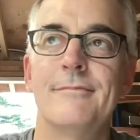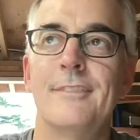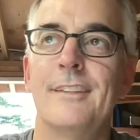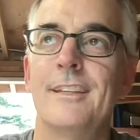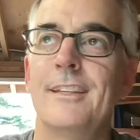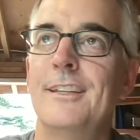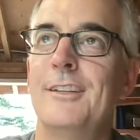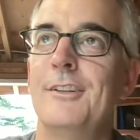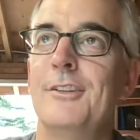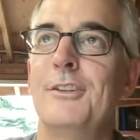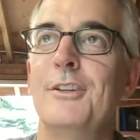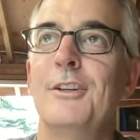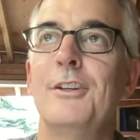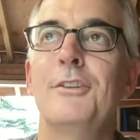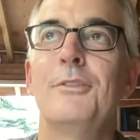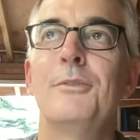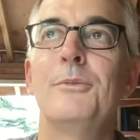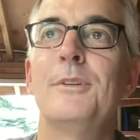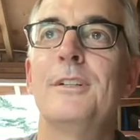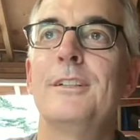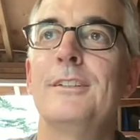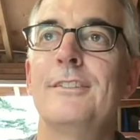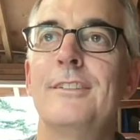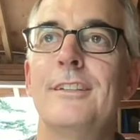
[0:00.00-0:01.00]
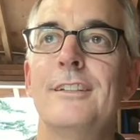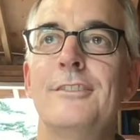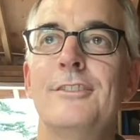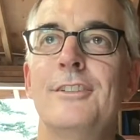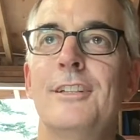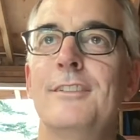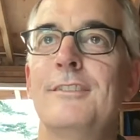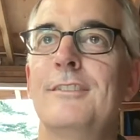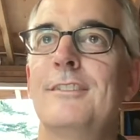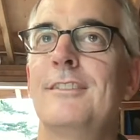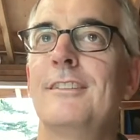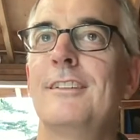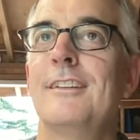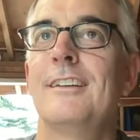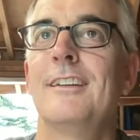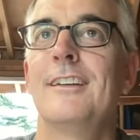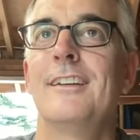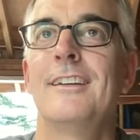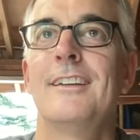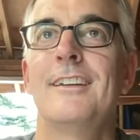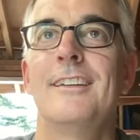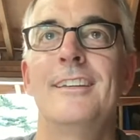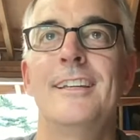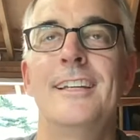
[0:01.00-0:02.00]
you know, they're the ones that just,
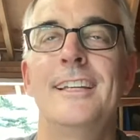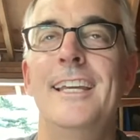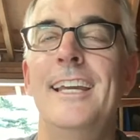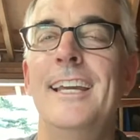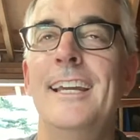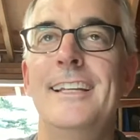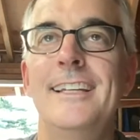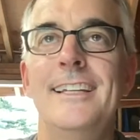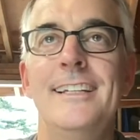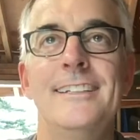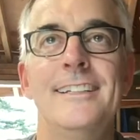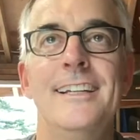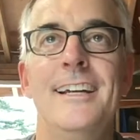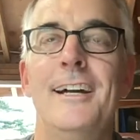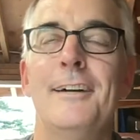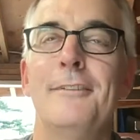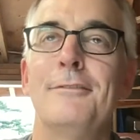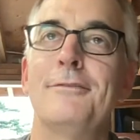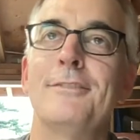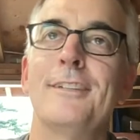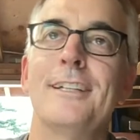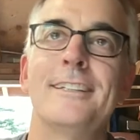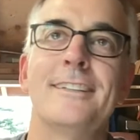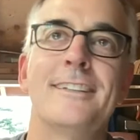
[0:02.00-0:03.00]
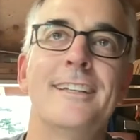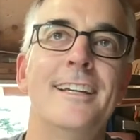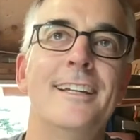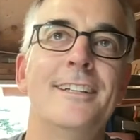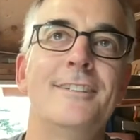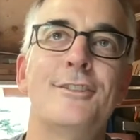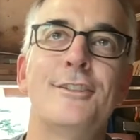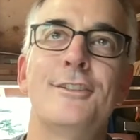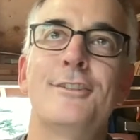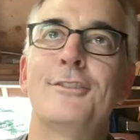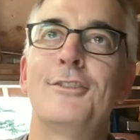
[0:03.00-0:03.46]
they can't get enough. Like they just